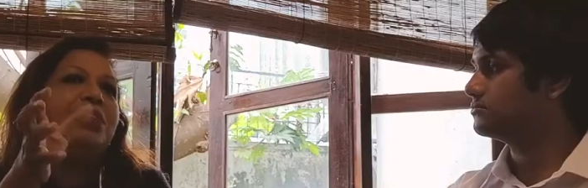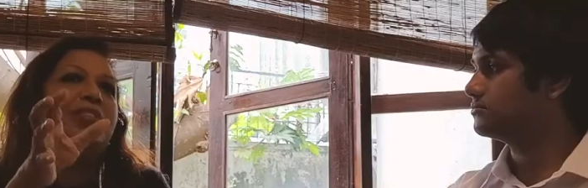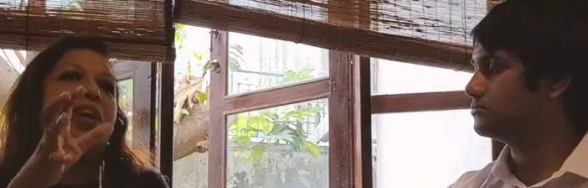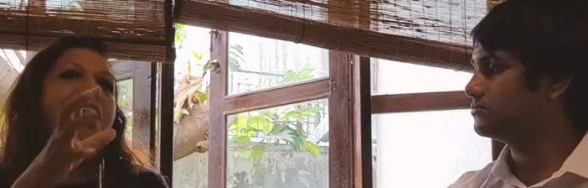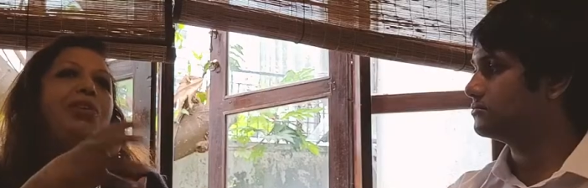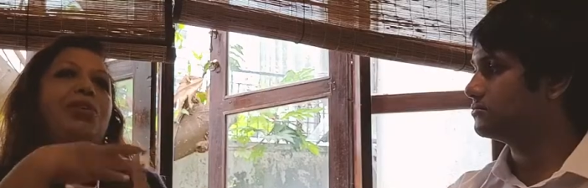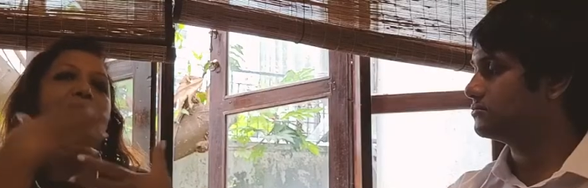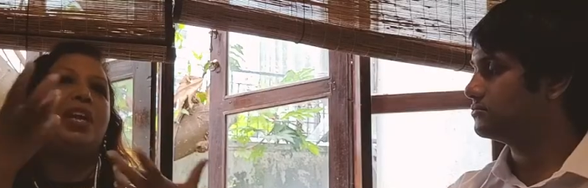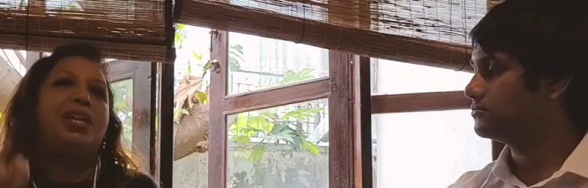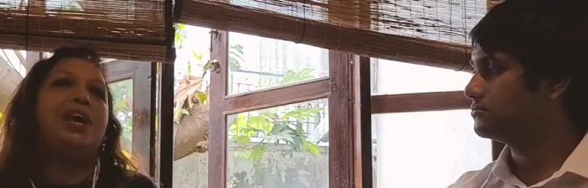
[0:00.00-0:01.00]
Speaker 1: are. You don't
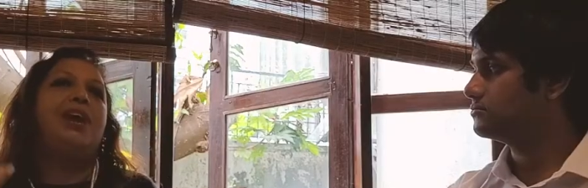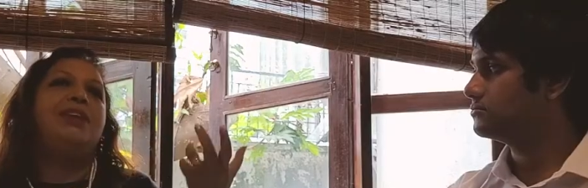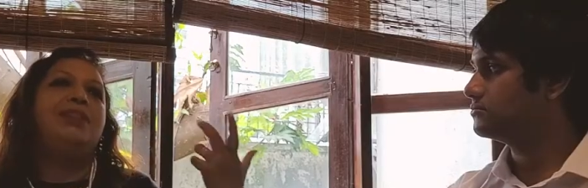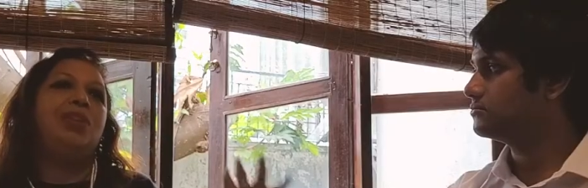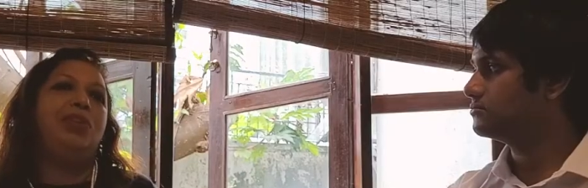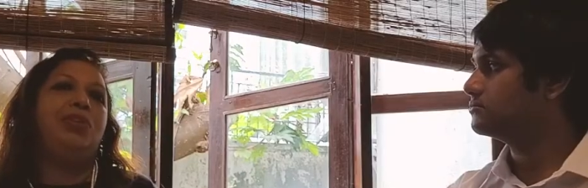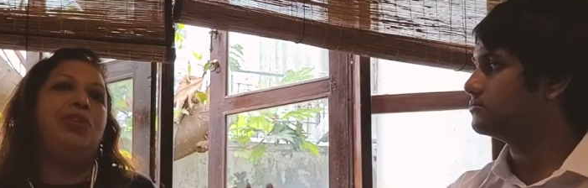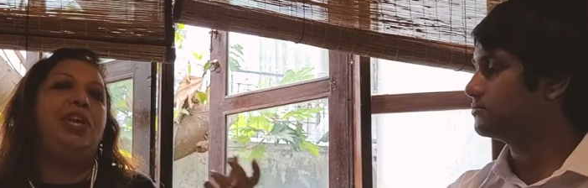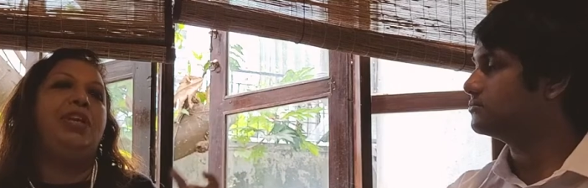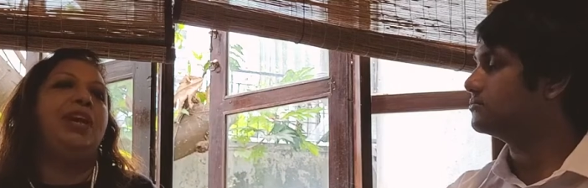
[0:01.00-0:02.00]
get hugs or you don't
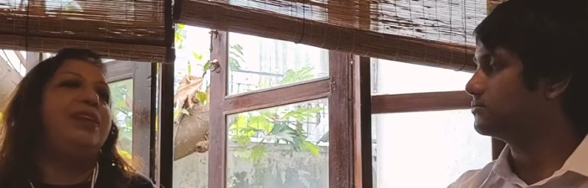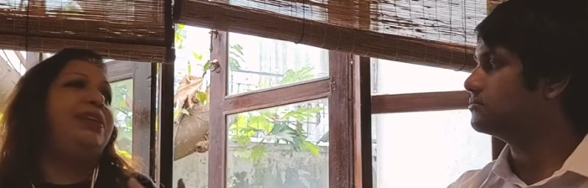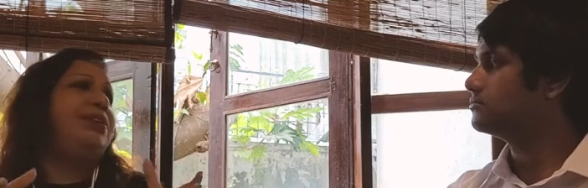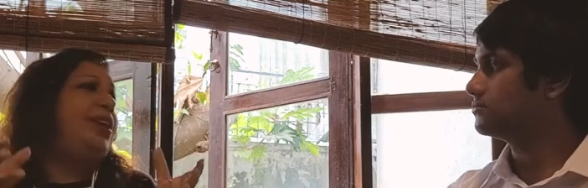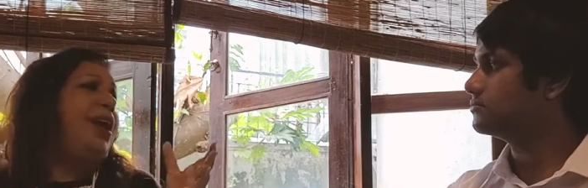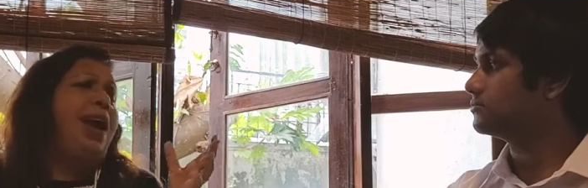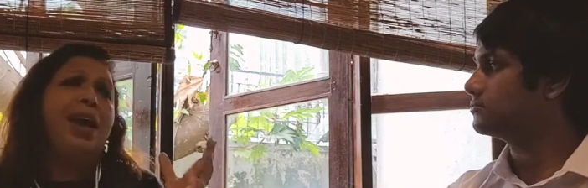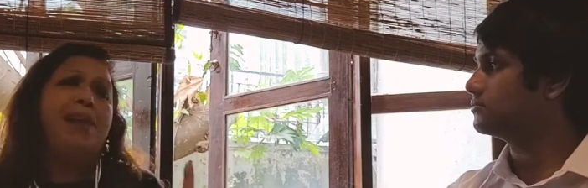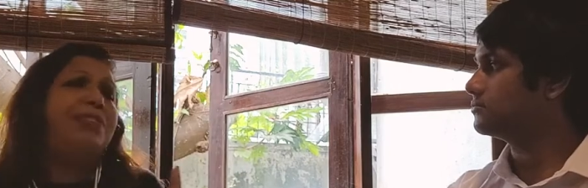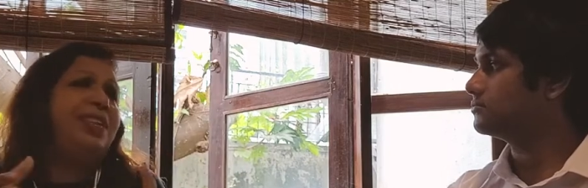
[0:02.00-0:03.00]
get cuddles. I
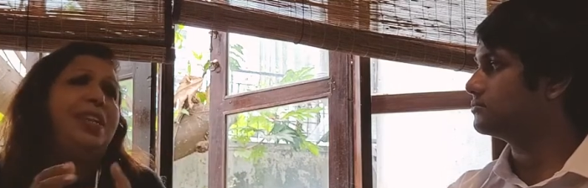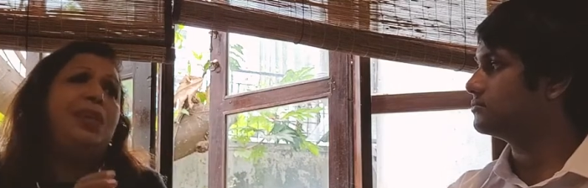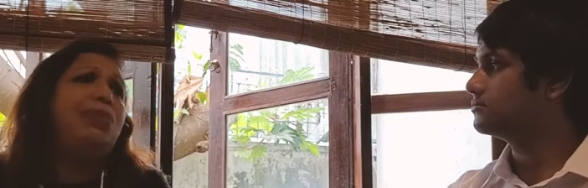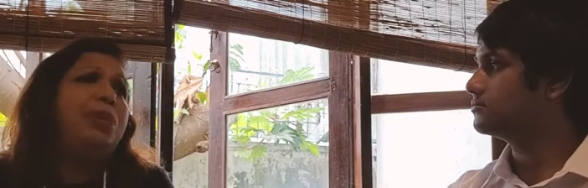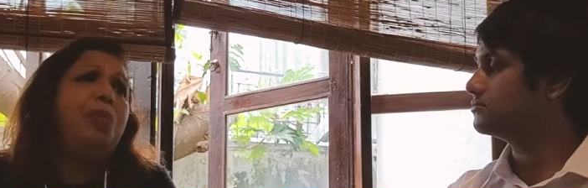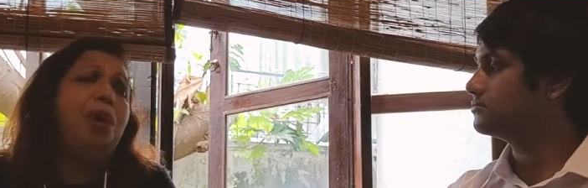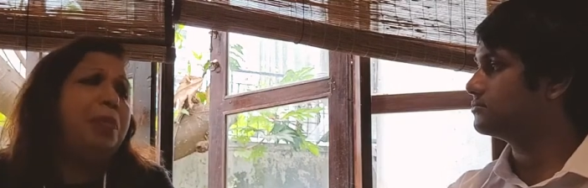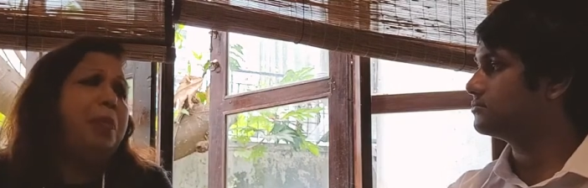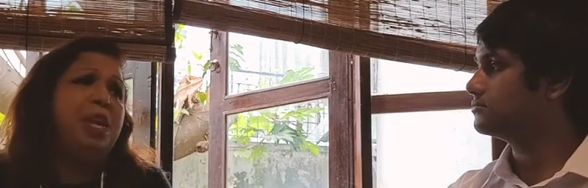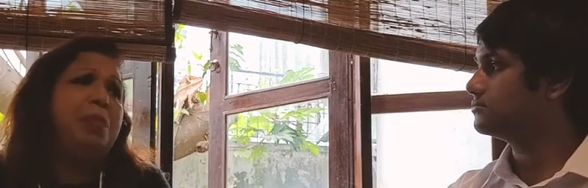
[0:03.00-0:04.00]
have seen newly born
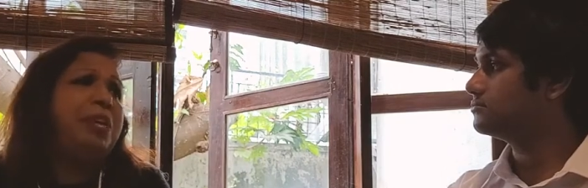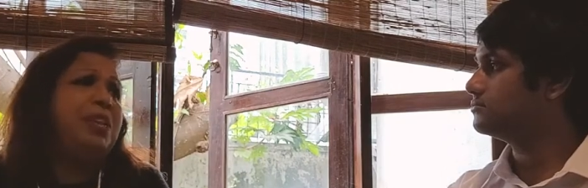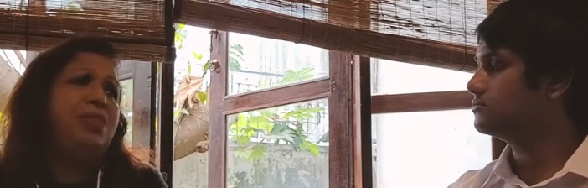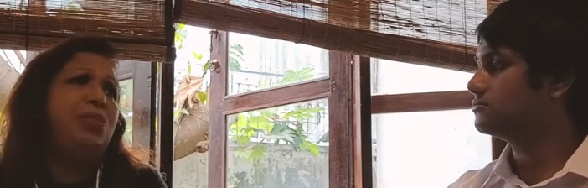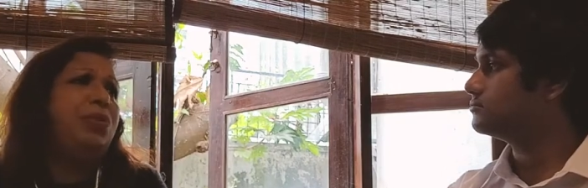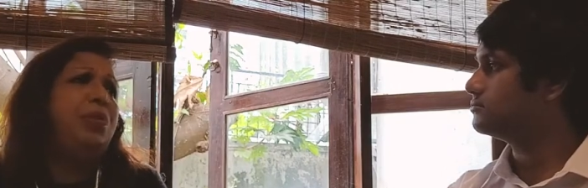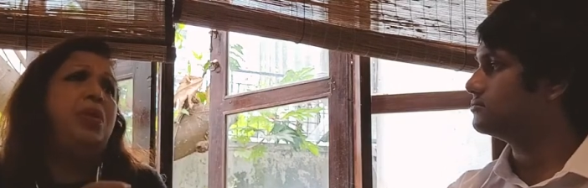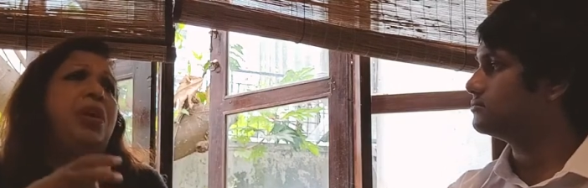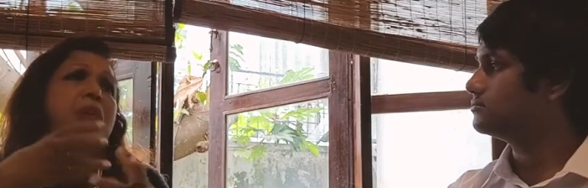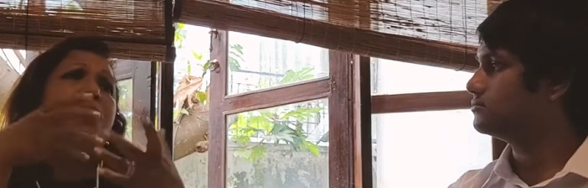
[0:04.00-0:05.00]
babies, you know,
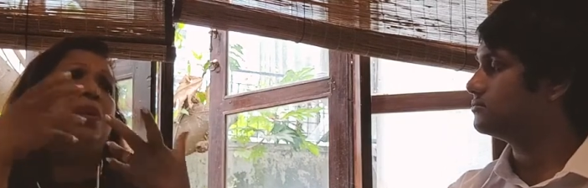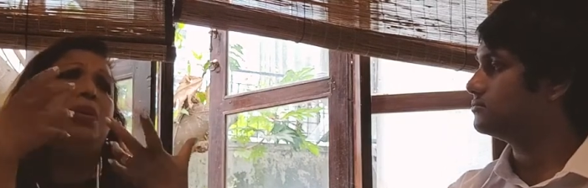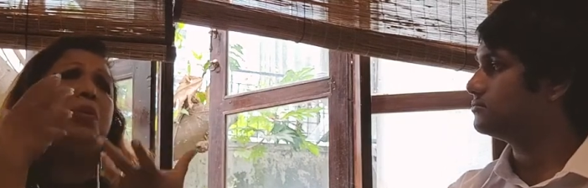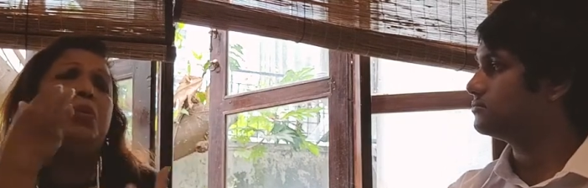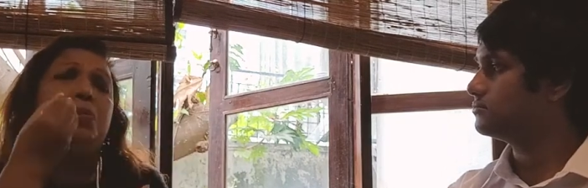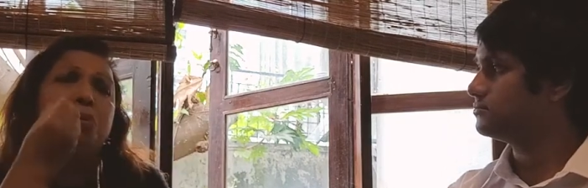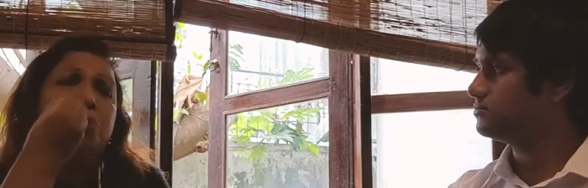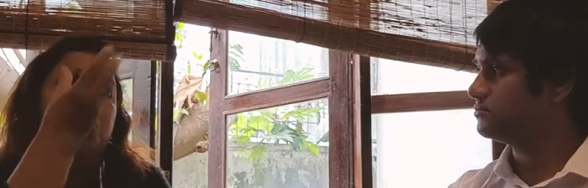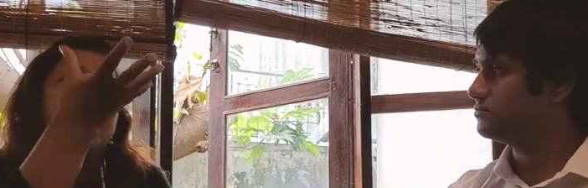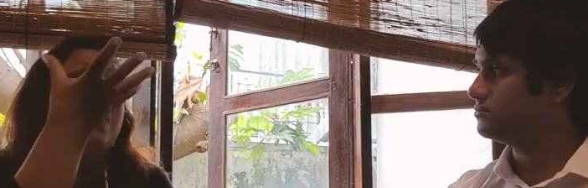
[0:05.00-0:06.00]
who
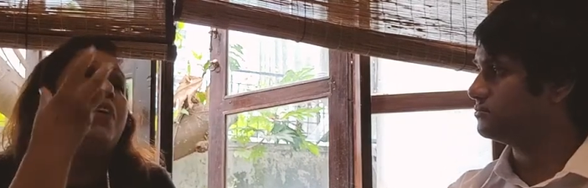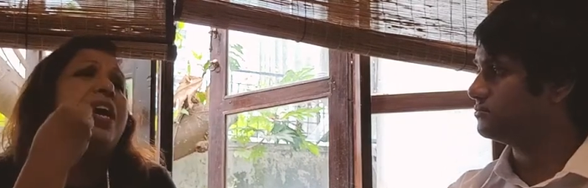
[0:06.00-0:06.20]
don't have eye